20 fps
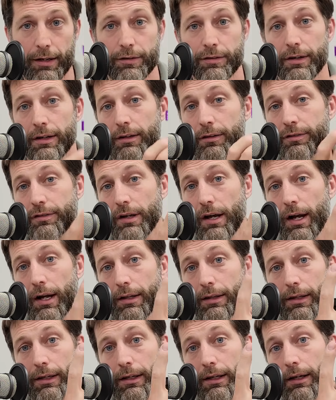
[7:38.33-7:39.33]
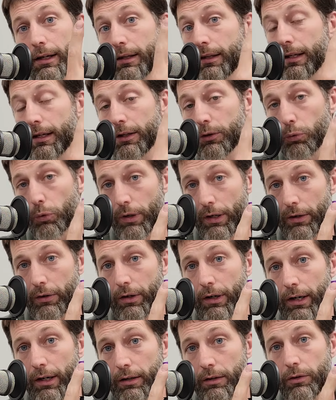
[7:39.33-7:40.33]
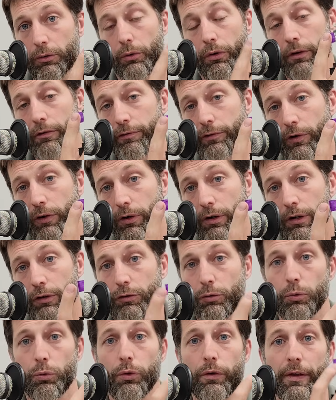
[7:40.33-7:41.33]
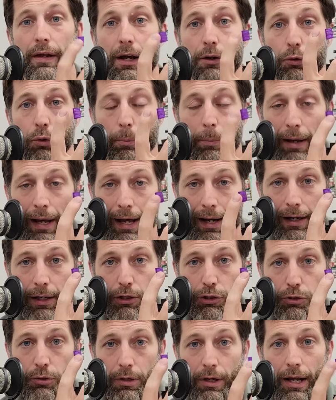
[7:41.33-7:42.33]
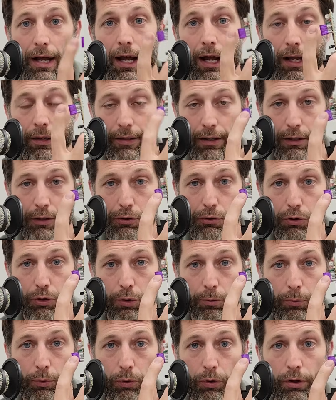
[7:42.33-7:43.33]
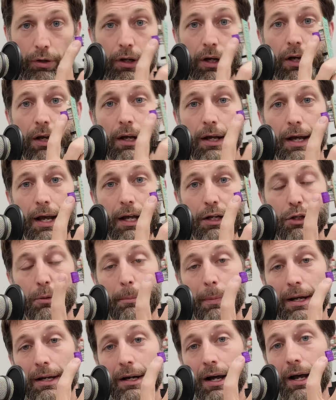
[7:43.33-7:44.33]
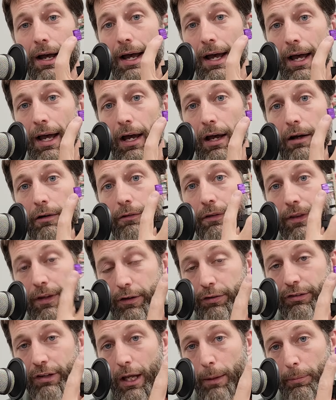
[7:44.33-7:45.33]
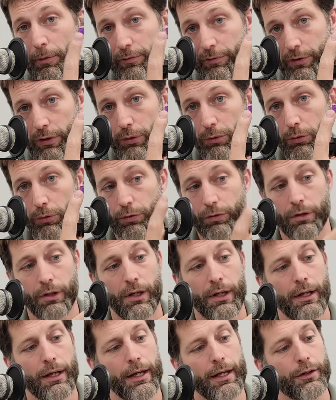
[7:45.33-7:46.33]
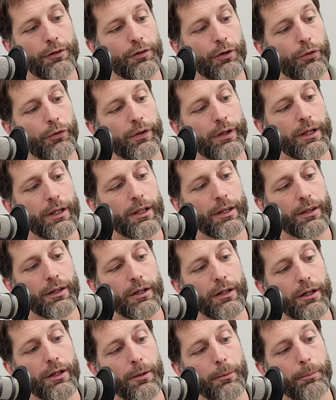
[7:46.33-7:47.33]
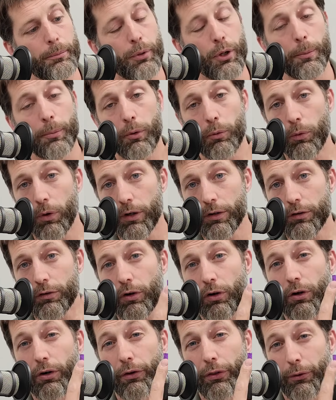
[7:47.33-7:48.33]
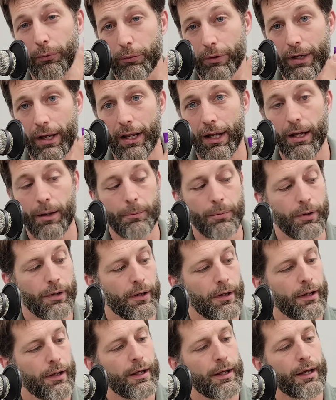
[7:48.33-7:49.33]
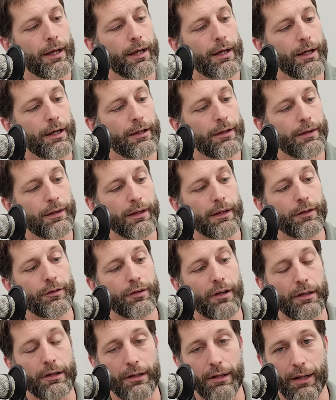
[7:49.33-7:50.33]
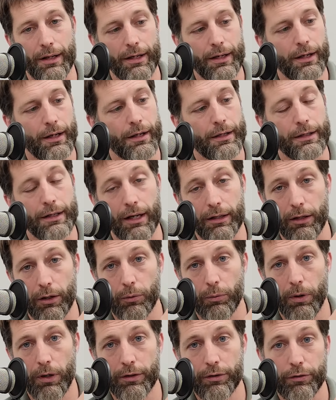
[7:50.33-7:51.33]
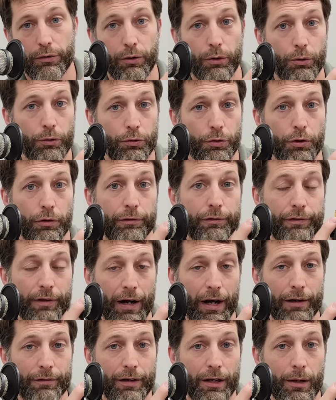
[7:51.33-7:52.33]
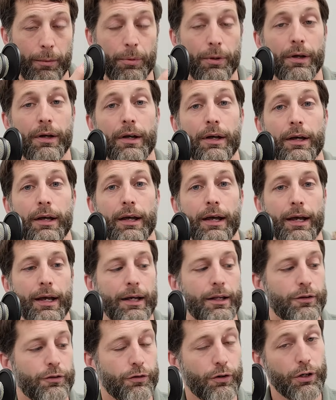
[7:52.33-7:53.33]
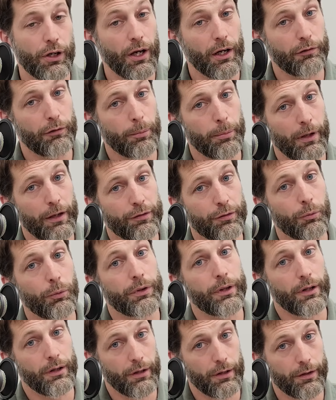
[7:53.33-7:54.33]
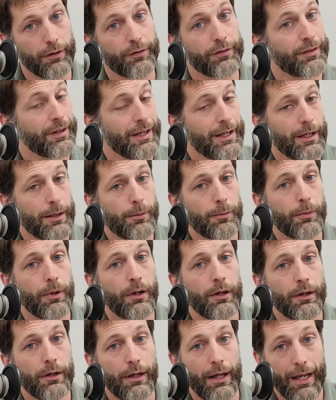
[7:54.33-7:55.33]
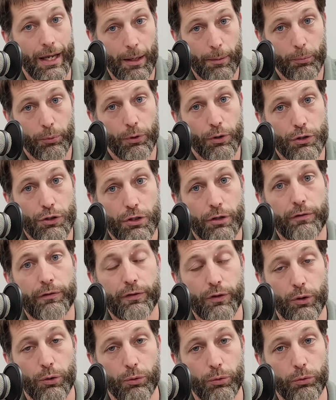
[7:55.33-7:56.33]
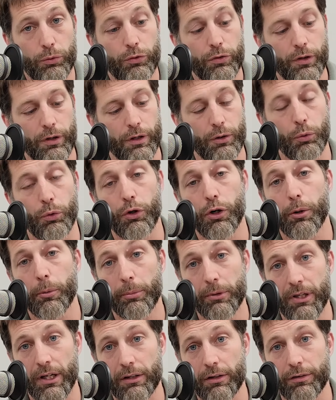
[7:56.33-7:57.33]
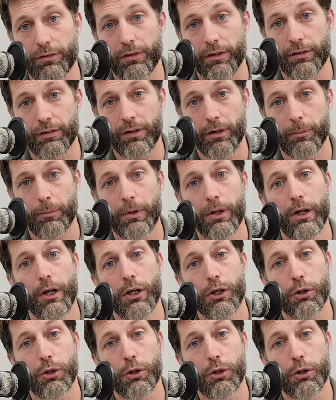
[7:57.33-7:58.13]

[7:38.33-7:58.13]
It's inside the, the indoor air handler or the furnace or the outdoor package unit at the control board, and you may not have this type of fuse. And so the, the purple ones are 3 amp, and these light yellow ones, those are 5 amp. And so you got to replace it with the same amperage fuse in order to protect the system.